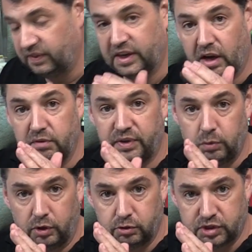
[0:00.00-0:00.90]
And then hopefully
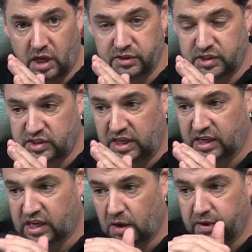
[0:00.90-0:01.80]
what you'll start to see
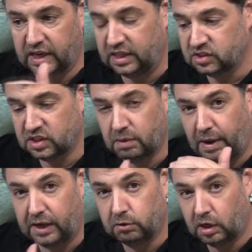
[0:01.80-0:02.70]
it going into the
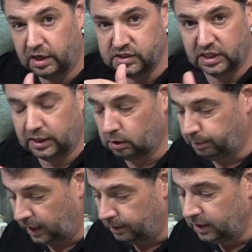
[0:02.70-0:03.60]
panel lines a little
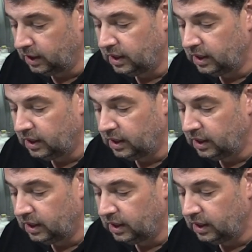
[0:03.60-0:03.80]
bit.